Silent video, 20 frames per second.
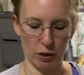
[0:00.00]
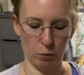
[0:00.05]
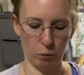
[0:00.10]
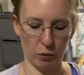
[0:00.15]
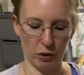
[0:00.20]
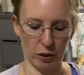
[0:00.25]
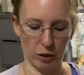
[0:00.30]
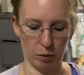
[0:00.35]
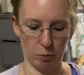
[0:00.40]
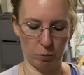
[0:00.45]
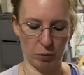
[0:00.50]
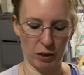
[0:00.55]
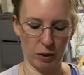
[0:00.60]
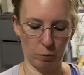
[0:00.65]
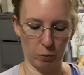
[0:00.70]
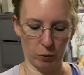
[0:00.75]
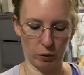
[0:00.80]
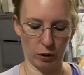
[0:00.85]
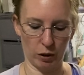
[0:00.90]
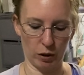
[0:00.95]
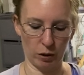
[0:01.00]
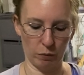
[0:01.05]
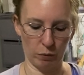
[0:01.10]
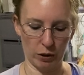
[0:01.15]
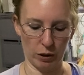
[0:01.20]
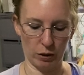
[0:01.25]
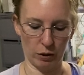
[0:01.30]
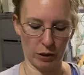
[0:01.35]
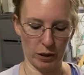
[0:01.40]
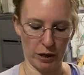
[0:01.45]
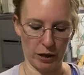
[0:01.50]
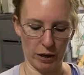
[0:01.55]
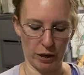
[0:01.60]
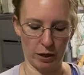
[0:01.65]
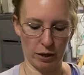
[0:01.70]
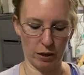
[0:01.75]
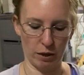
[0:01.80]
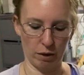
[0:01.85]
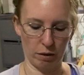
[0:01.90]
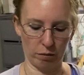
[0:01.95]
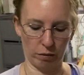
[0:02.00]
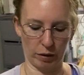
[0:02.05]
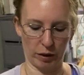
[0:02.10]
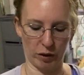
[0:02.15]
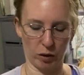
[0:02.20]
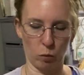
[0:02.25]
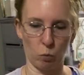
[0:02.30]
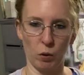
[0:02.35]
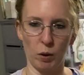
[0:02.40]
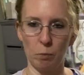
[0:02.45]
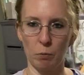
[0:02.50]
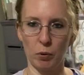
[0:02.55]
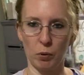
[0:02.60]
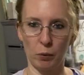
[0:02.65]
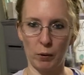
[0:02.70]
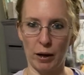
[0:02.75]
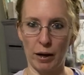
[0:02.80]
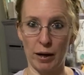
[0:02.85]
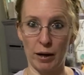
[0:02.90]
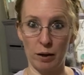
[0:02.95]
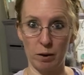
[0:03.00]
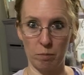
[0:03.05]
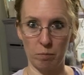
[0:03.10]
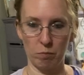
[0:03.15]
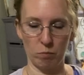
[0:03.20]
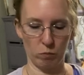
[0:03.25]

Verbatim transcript: when people are very like a WIP parade